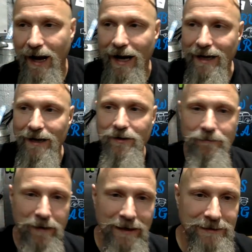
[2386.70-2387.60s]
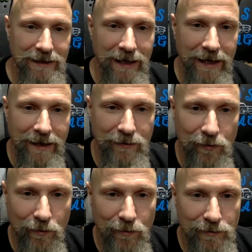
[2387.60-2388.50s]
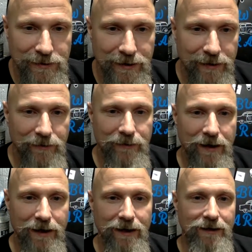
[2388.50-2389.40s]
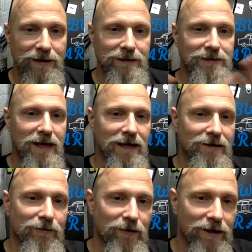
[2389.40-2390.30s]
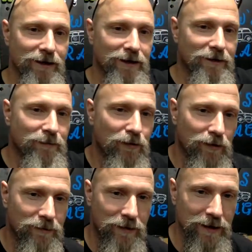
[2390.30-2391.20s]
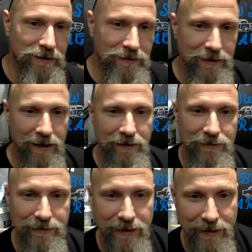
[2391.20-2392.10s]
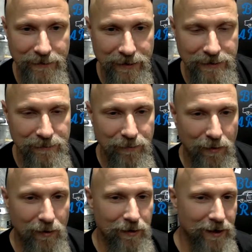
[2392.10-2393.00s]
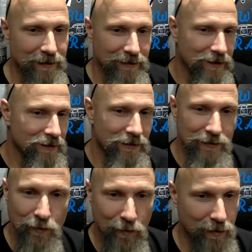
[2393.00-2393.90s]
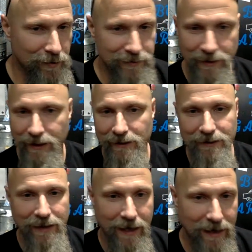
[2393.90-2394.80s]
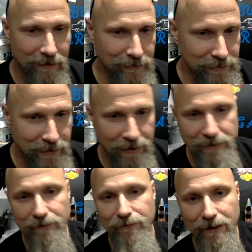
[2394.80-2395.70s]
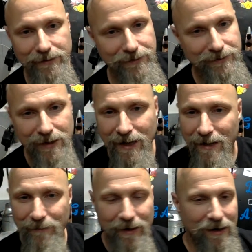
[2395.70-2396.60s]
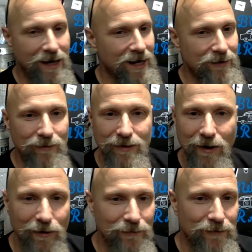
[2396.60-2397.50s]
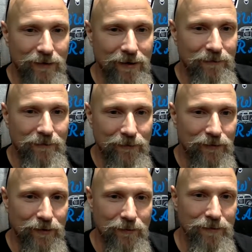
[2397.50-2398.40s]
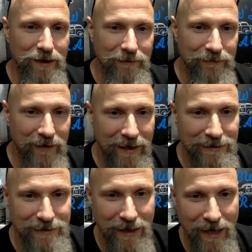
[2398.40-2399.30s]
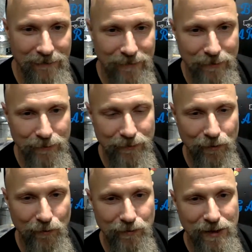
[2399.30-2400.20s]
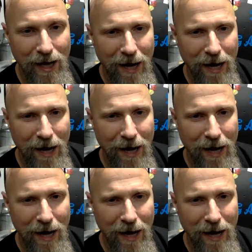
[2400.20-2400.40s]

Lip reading: I got your basic hand tools, you know. I got exactly what I need to put things together and take things apart. I got the Torx, I got the Allens, I got the wrenches, but a lot I don't go for them real big, fancy, highfalutin tools.